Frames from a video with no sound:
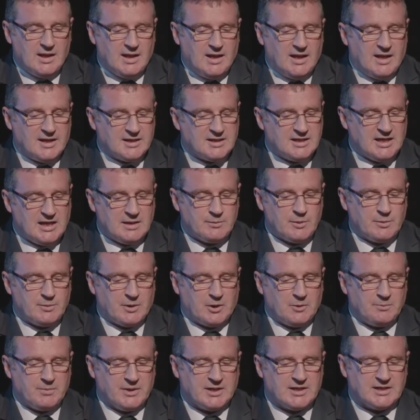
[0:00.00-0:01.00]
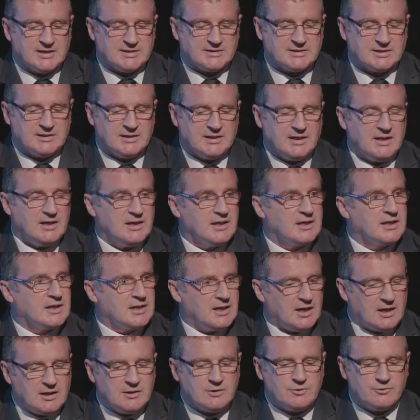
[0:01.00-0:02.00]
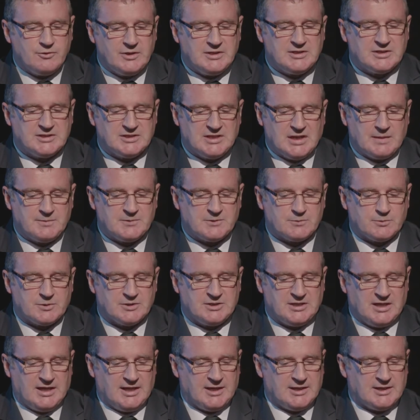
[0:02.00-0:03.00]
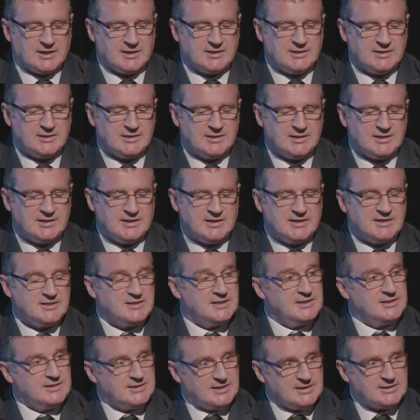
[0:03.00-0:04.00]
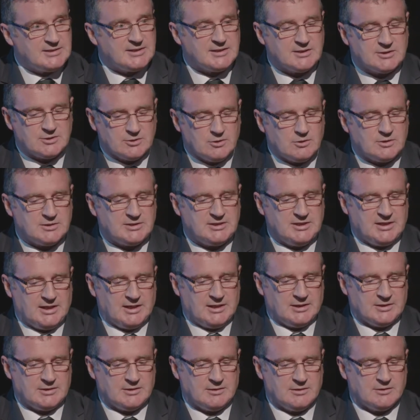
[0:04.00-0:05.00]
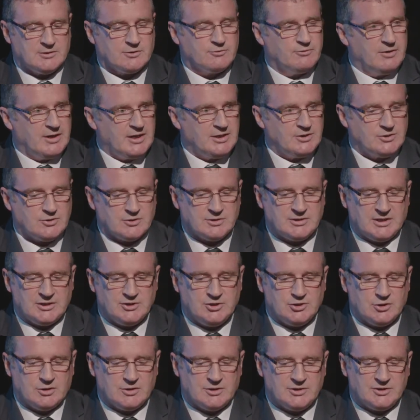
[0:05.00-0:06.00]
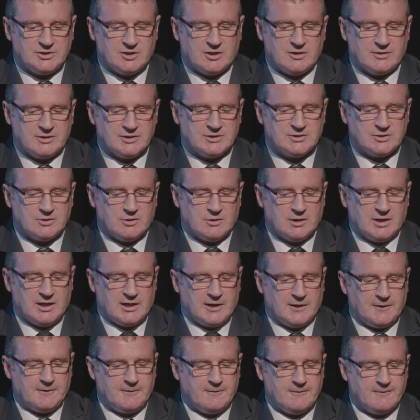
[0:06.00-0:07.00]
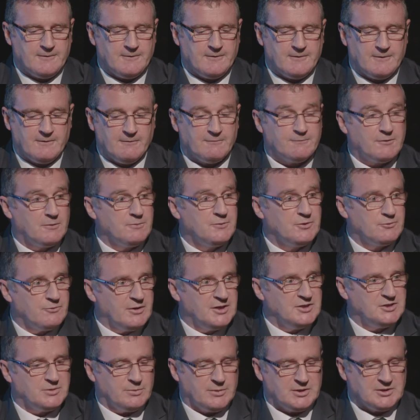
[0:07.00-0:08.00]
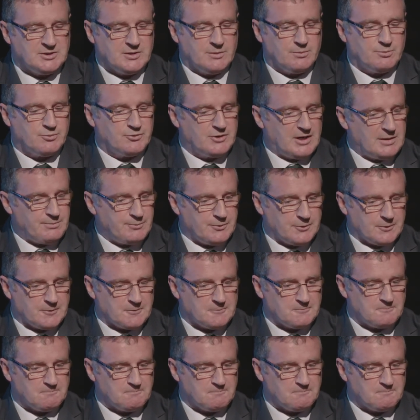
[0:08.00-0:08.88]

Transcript: It came about because concrete steps were taken to disassociate the Rangers at Jullandore and Solon from the regiment proper,